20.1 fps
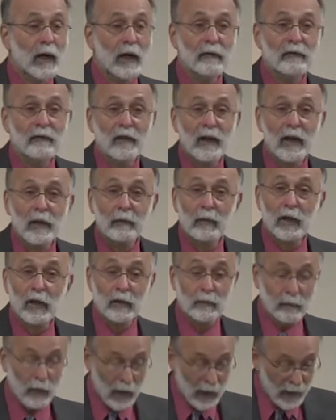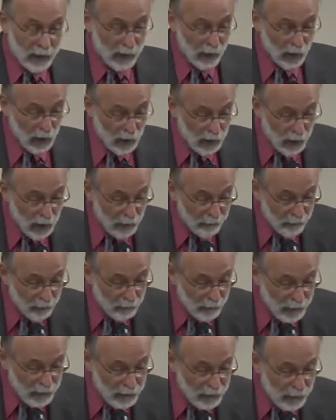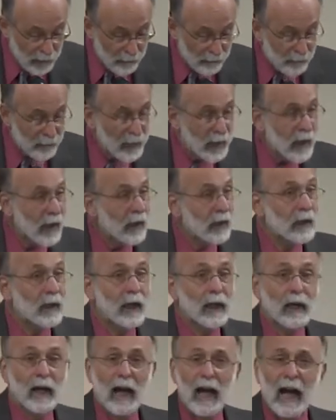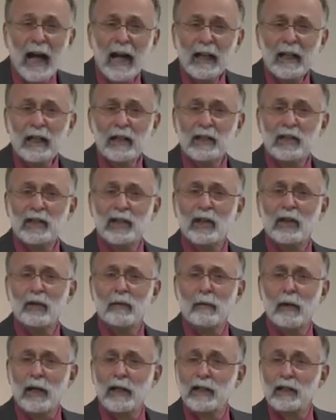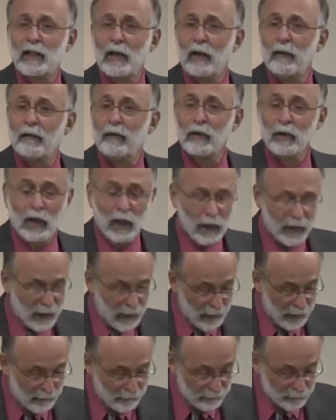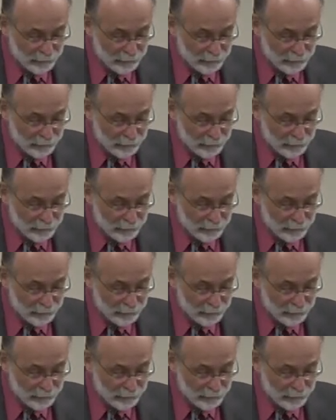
my family by our government. Yet I consider myself lucky.